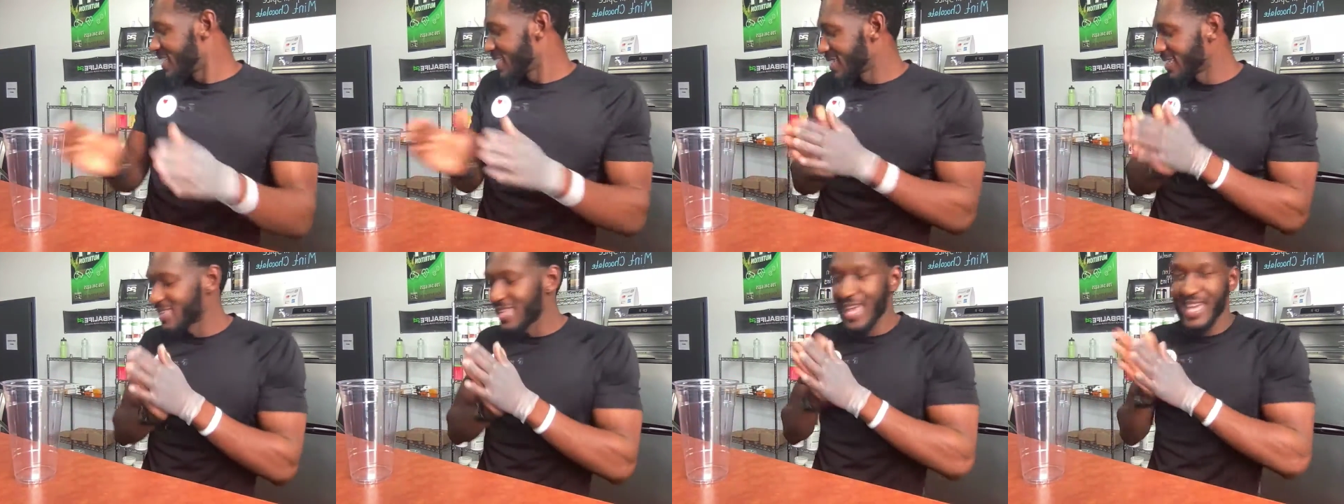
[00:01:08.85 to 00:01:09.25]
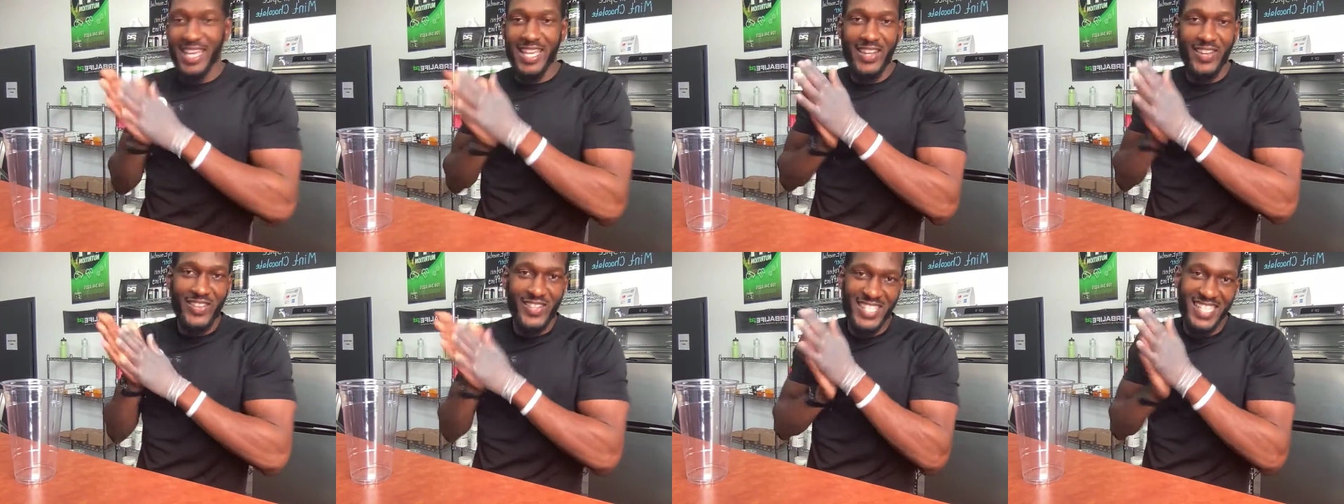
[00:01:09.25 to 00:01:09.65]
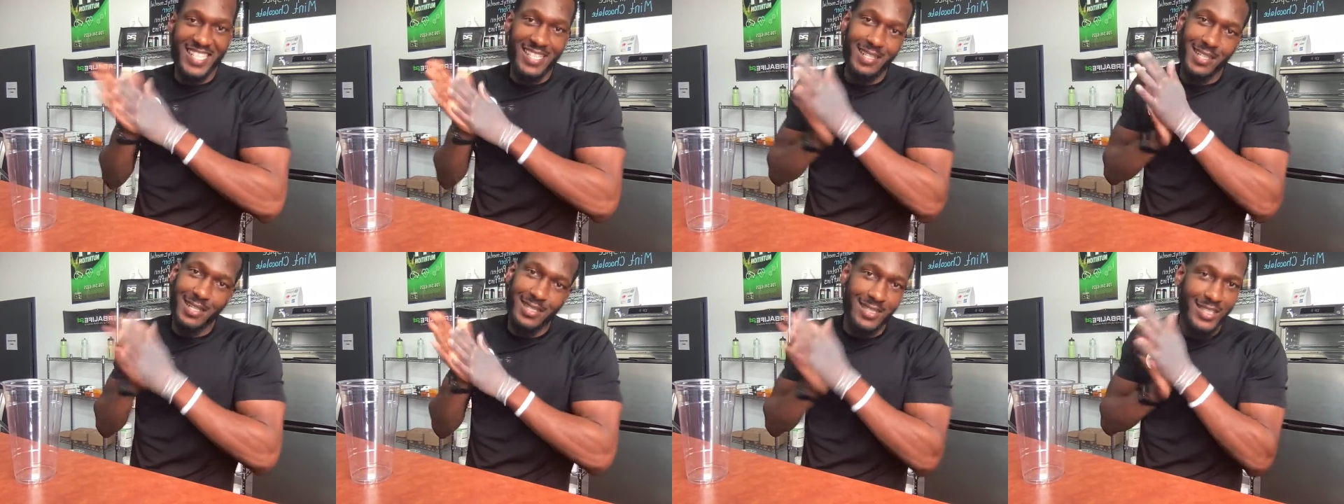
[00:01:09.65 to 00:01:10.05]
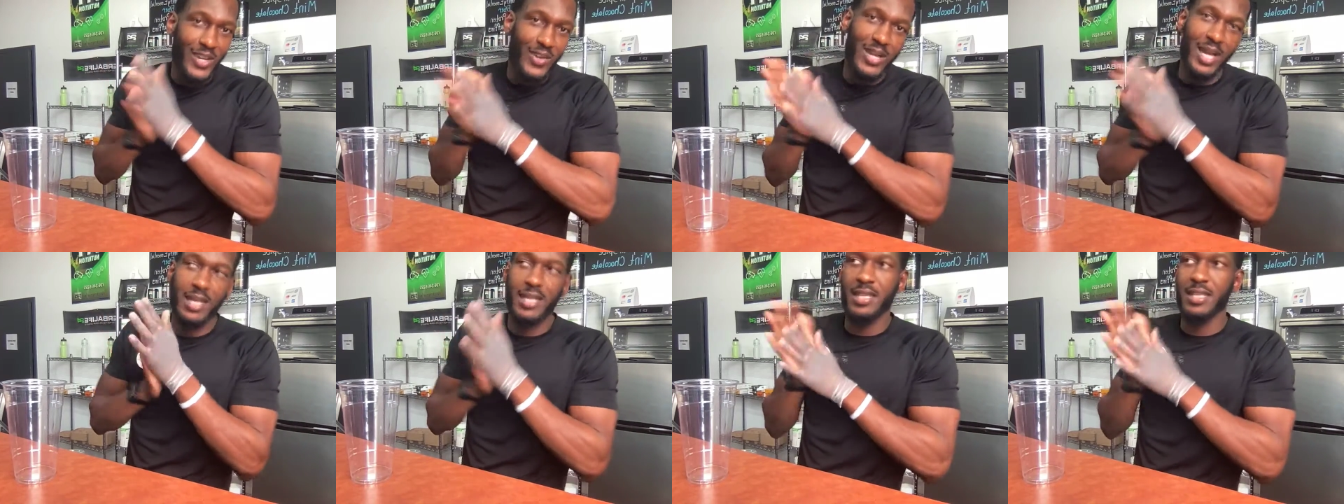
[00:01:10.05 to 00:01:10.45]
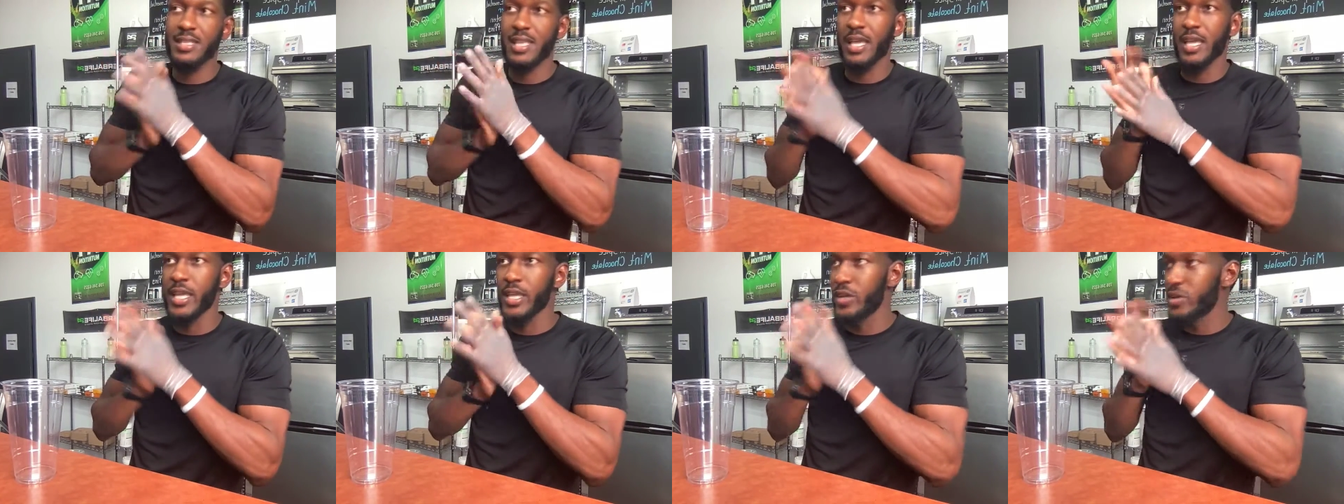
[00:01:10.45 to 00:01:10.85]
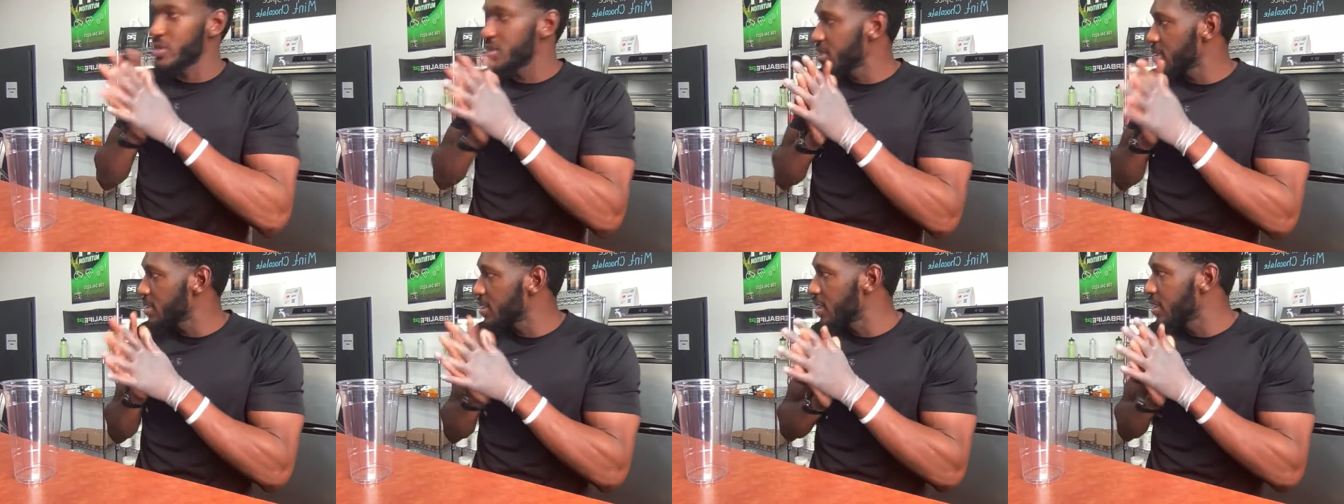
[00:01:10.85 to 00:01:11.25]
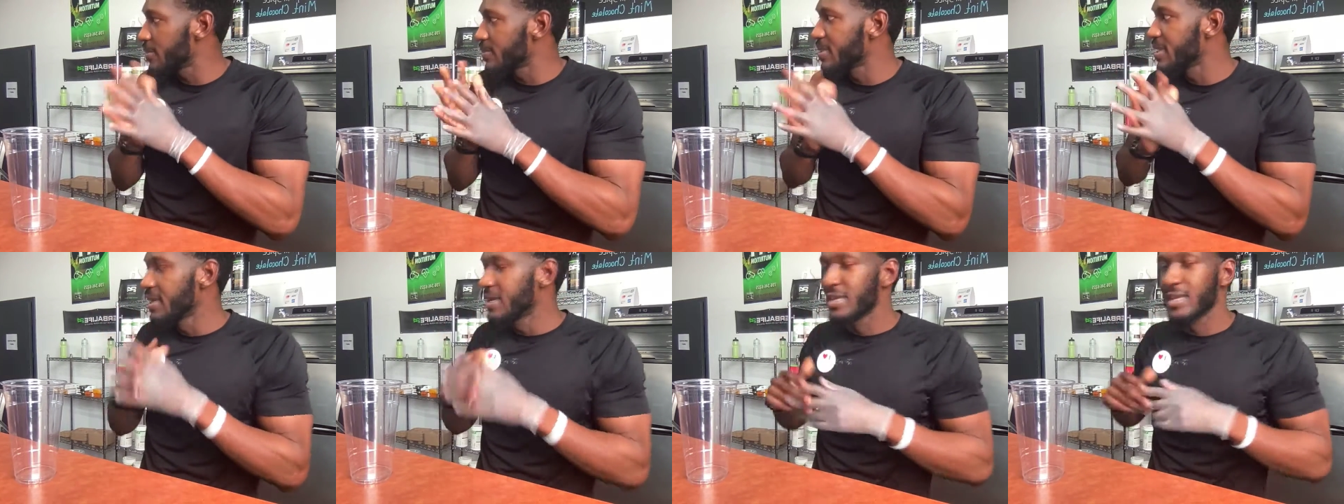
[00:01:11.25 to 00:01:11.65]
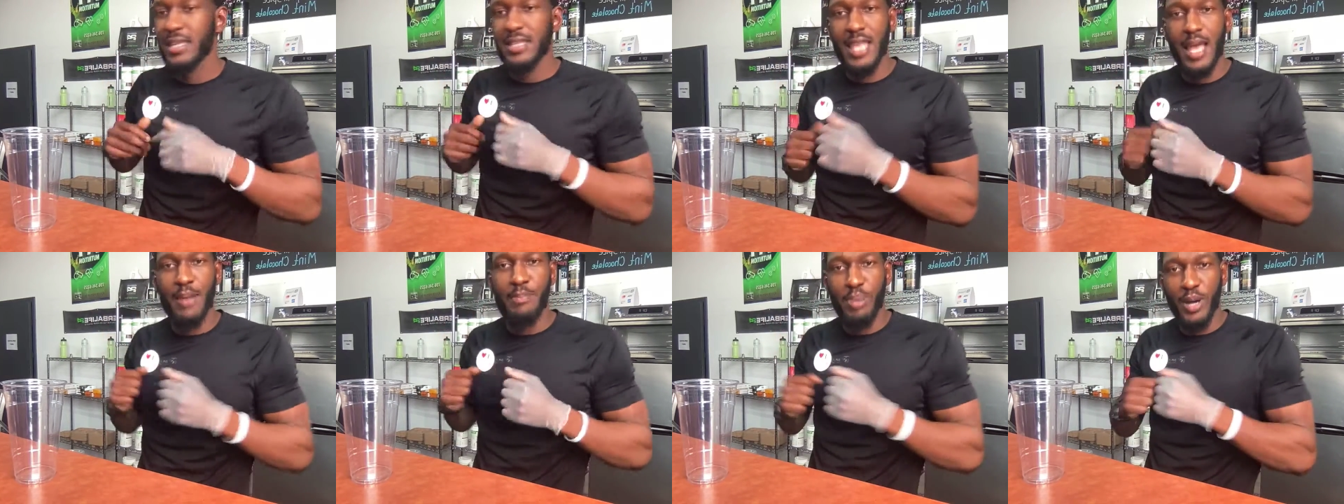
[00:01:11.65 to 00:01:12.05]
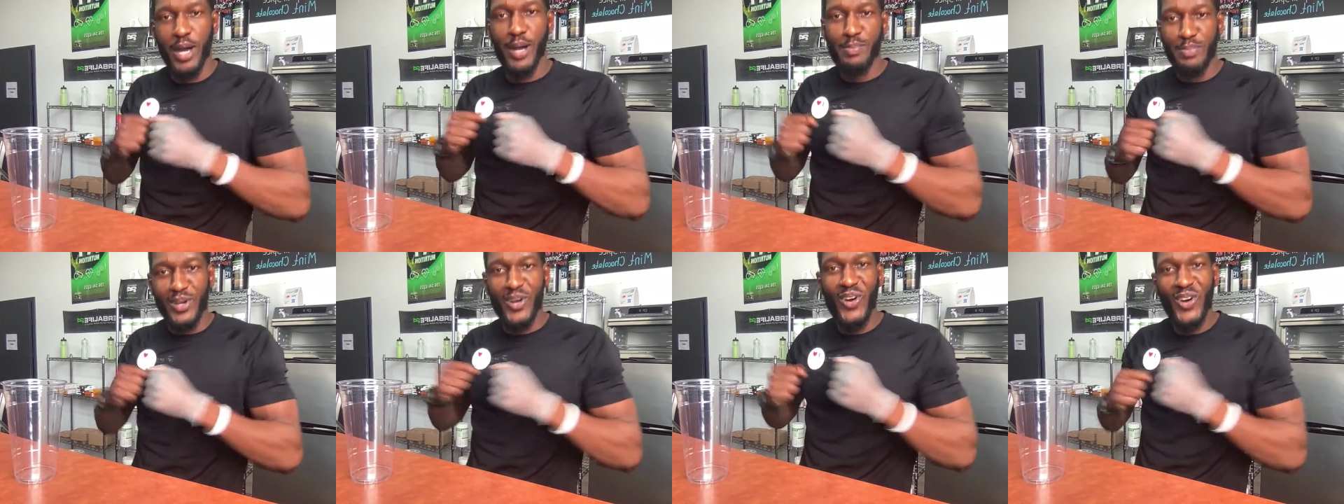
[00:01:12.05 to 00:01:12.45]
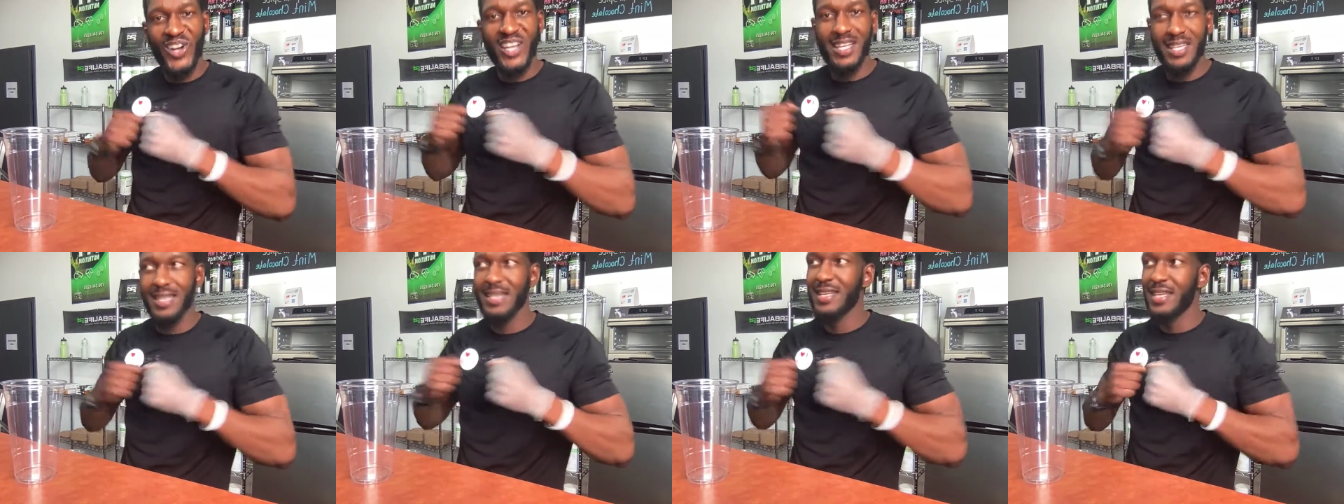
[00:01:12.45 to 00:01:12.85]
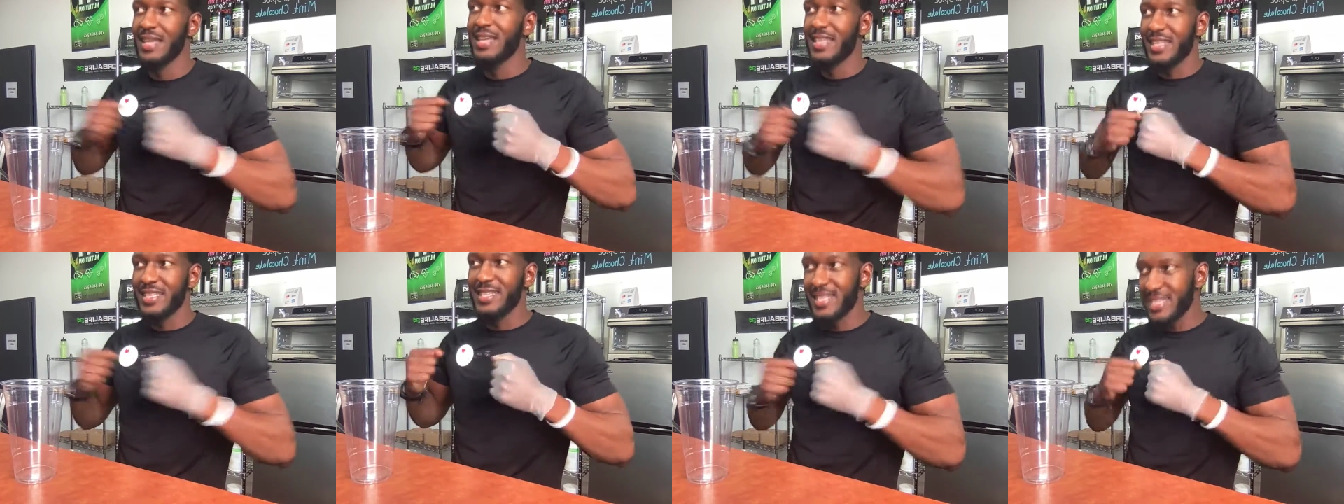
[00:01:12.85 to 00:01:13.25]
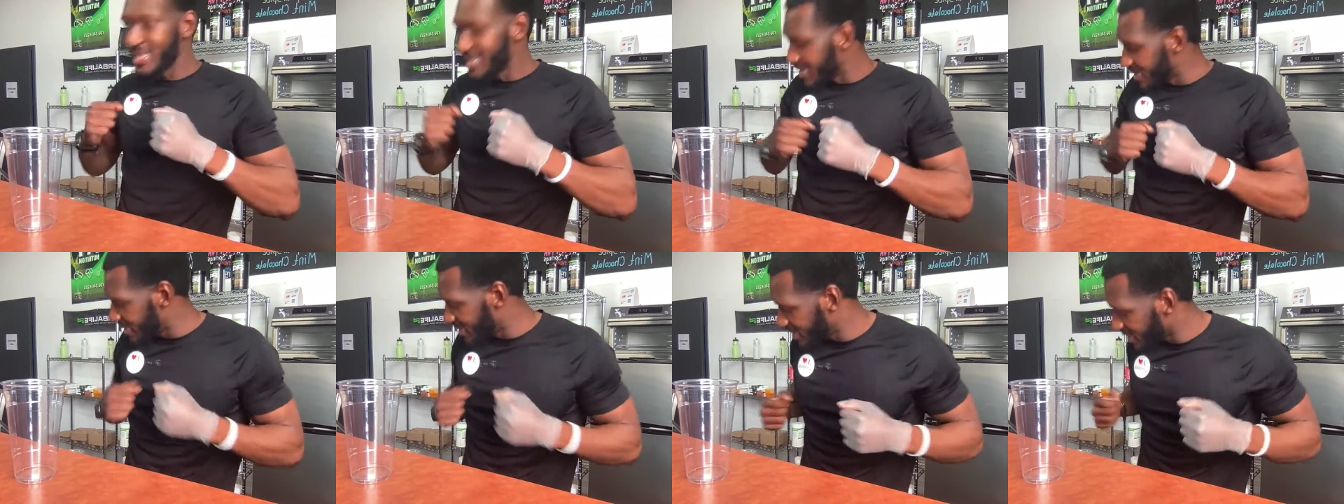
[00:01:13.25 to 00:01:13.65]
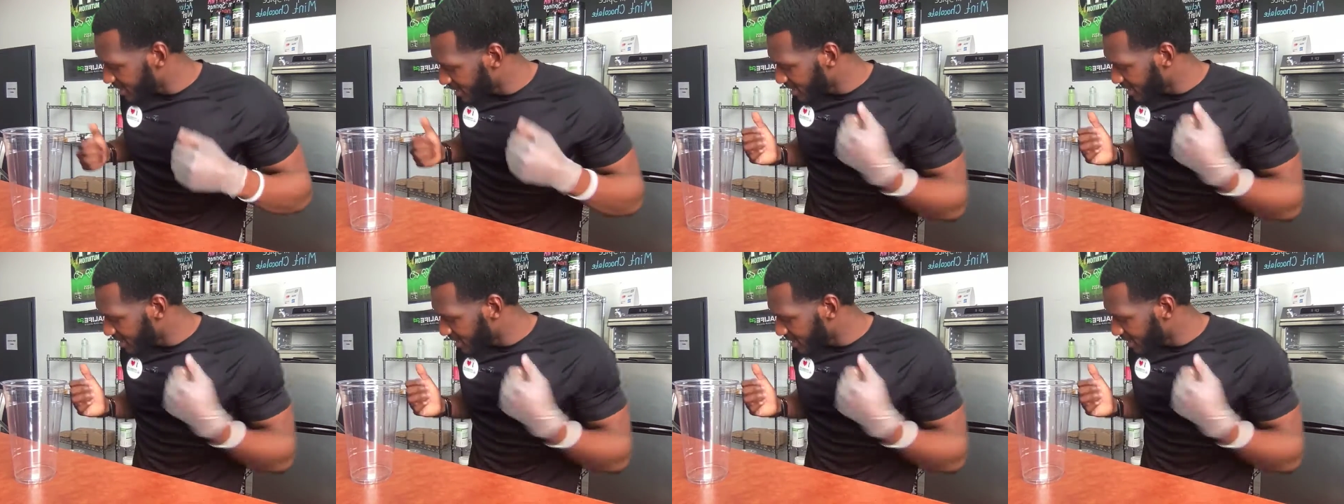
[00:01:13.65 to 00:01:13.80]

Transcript: Get that energy up. You know, gotta get that energy up. Get that pump going, you dig?